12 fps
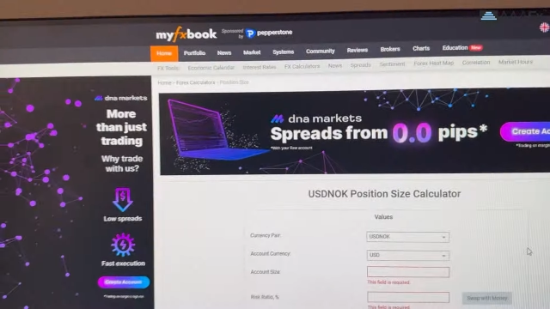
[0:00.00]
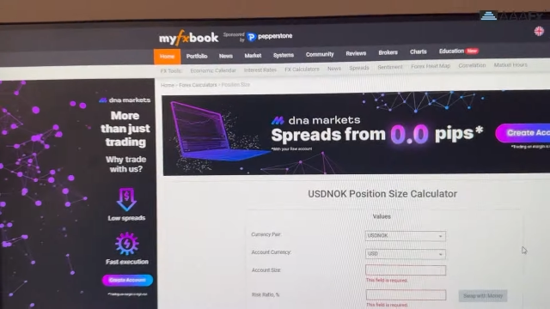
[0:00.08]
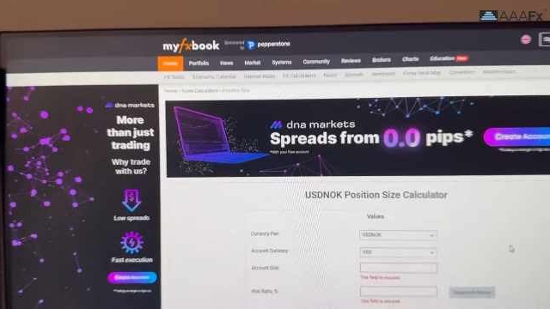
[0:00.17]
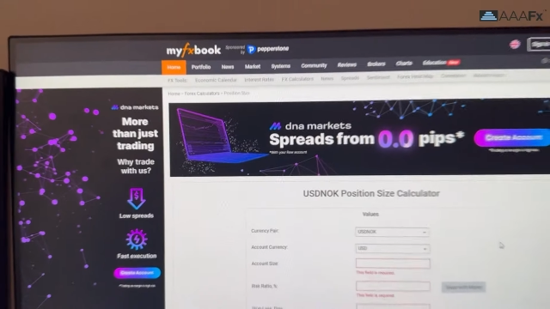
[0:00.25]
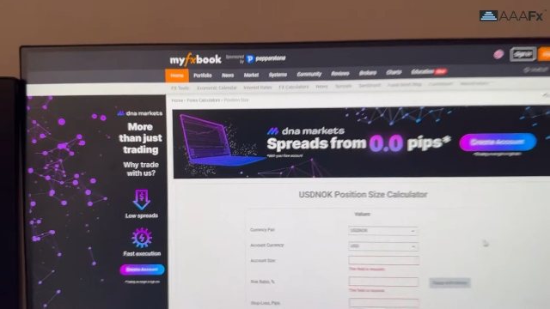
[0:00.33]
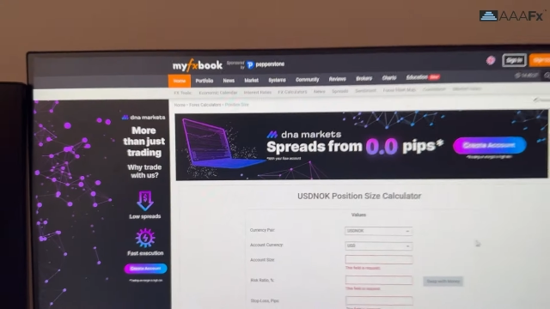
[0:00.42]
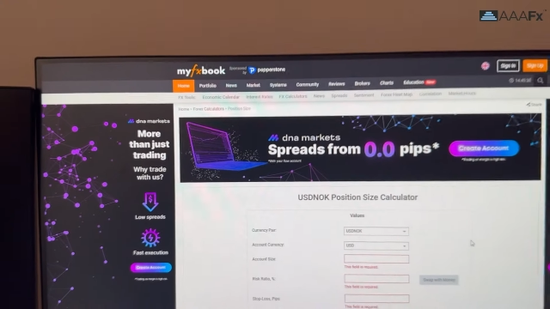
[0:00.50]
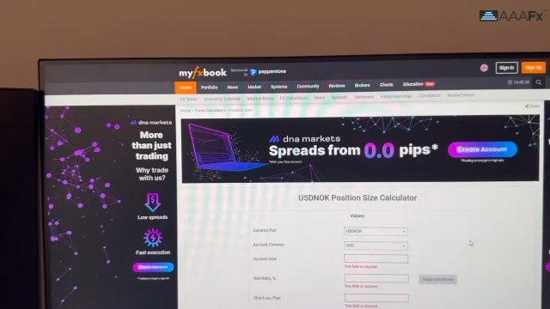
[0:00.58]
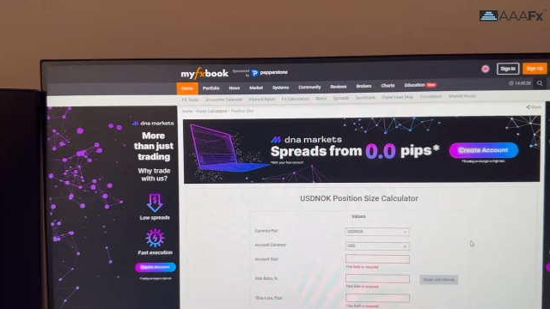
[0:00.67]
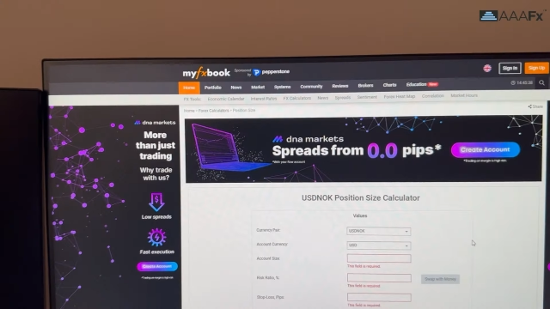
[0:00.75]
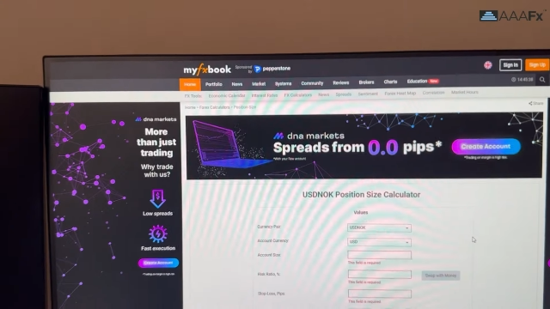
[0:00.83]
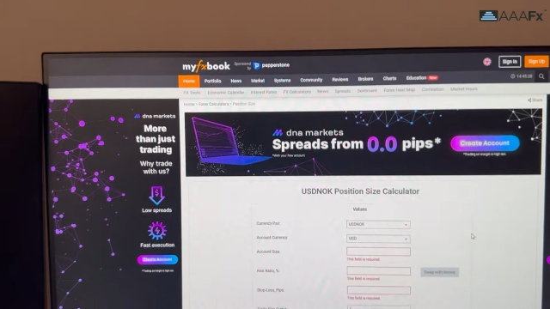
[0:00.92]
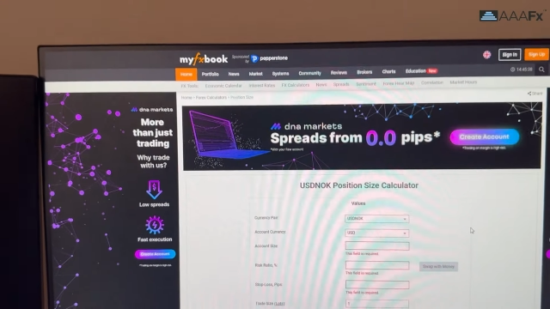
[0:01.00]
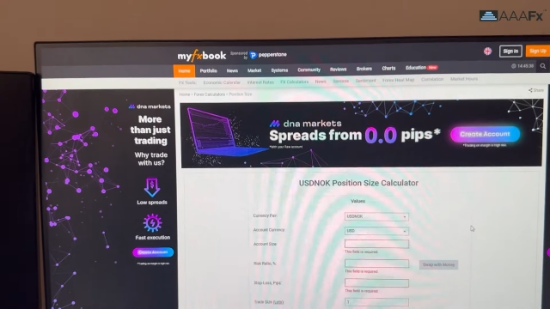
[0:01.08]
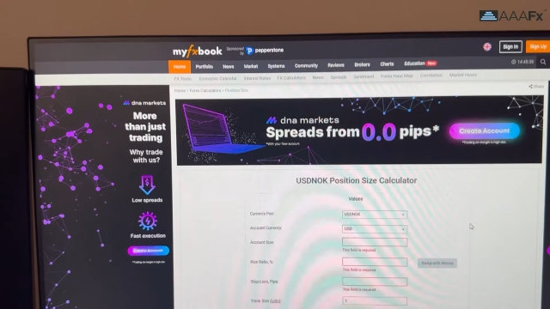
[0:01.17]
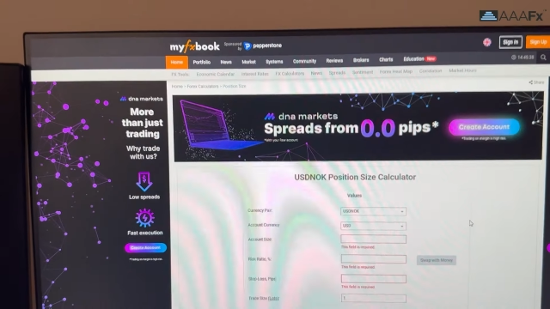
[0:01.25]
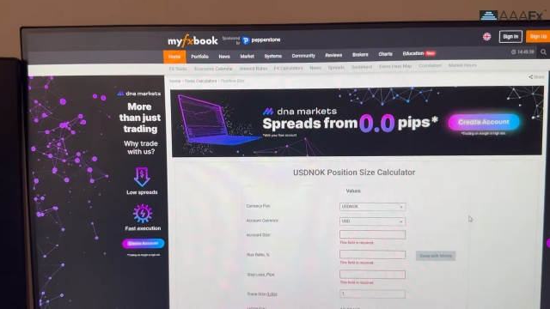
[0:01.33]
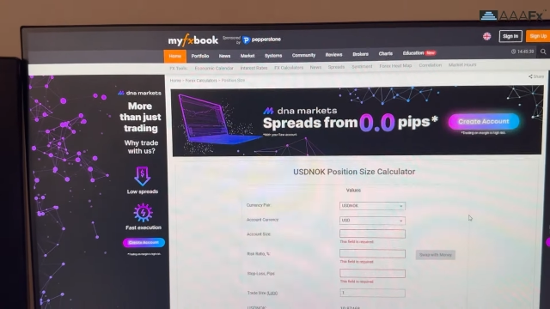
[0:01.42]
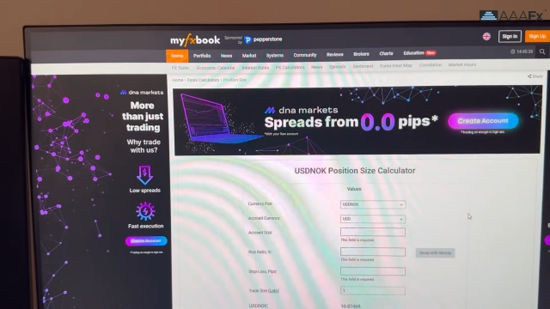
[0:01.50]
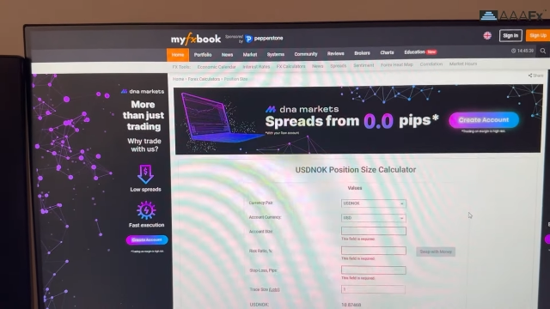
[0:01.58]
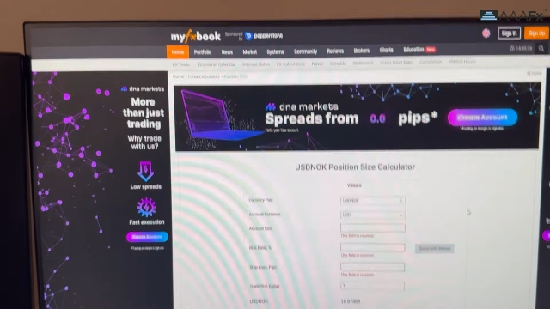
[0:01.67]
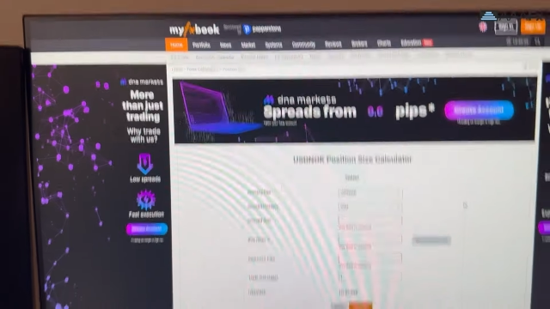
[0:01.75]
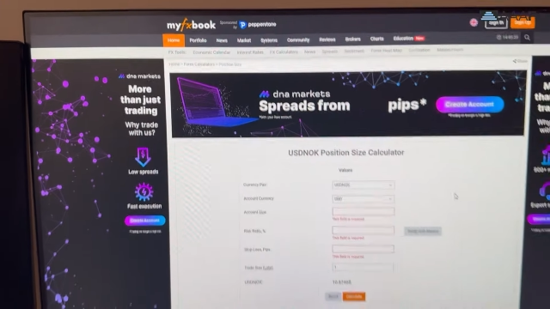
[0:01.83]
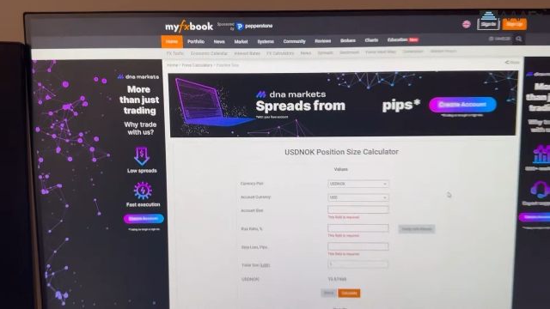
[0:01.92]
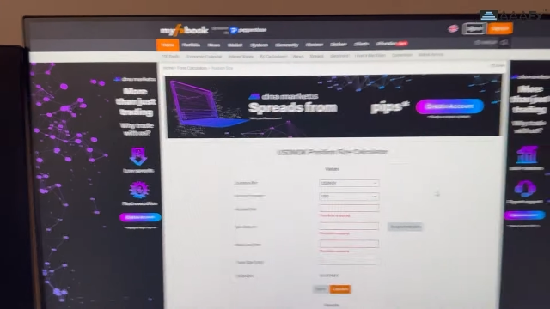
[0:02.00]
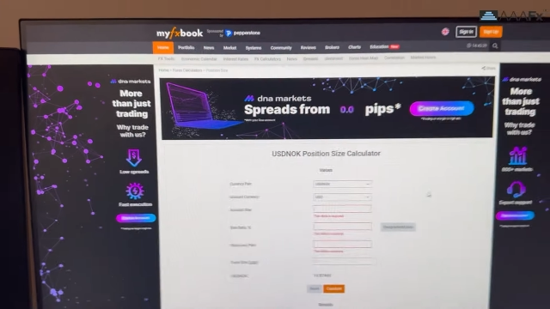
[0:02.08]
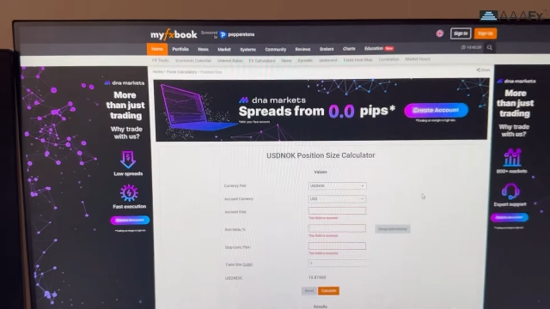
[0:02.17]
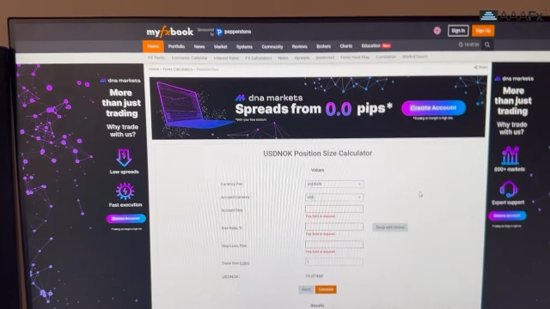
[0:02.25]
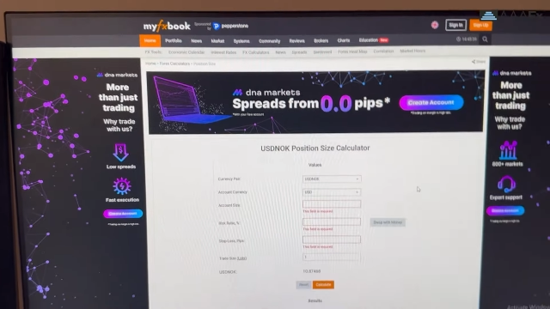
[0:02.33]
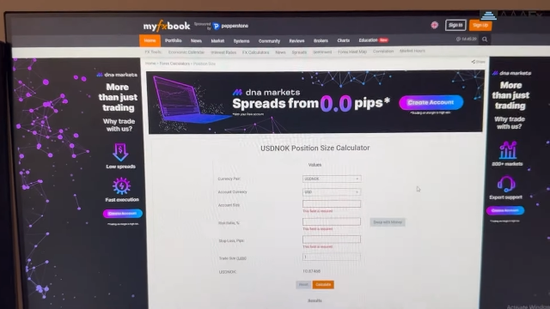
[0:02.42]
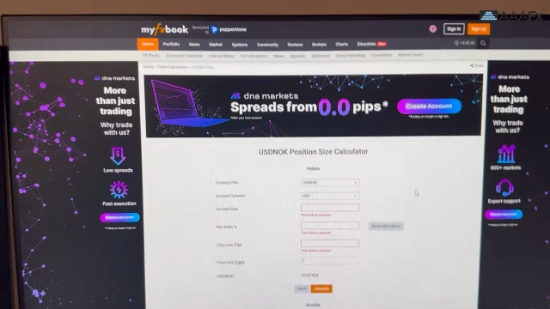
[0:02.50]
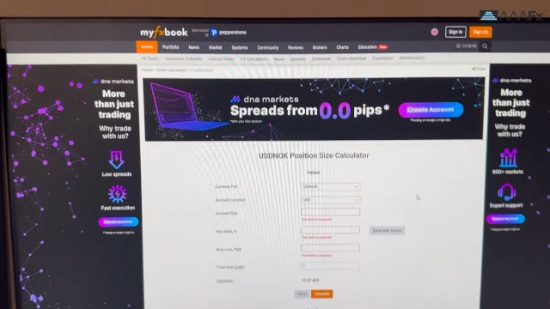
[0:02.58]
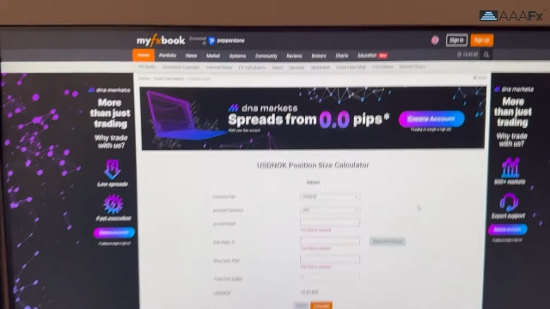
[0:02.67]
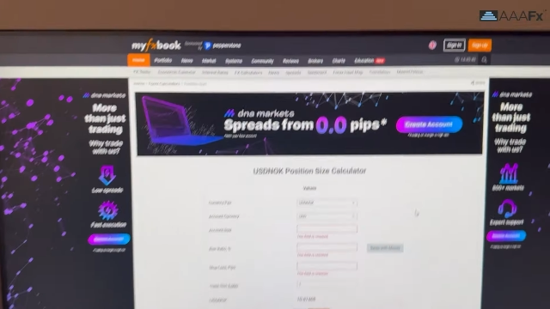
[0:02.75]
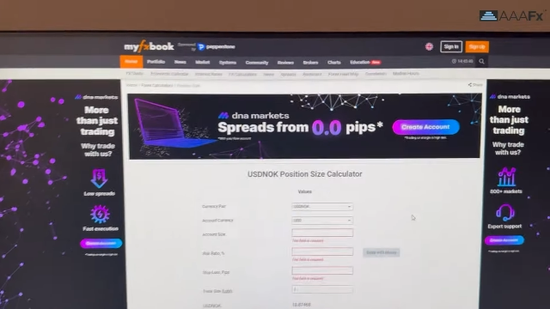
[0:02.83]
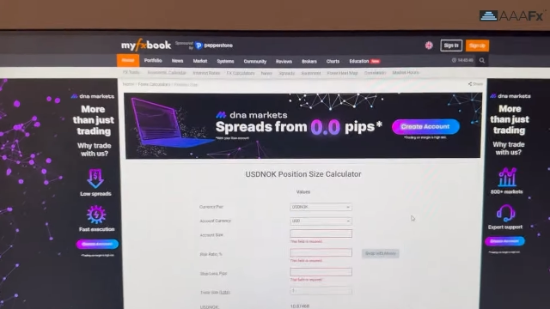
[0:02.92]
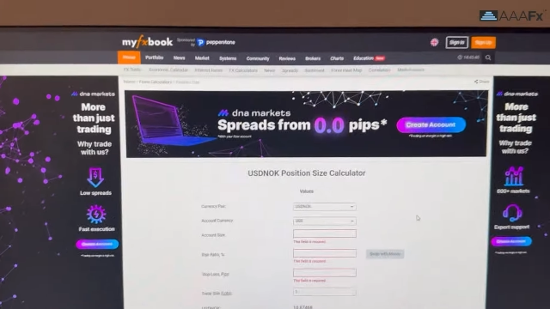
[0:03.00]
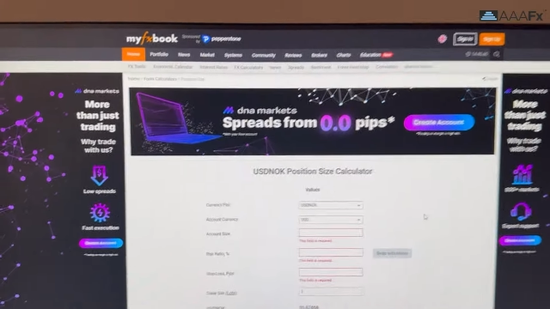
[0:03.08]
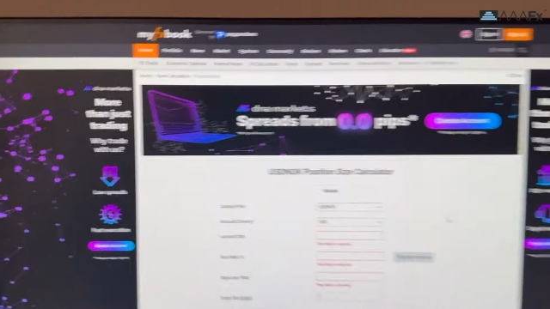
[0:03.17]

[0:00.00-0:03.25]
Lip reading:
No face is visible, so there are no lips to read.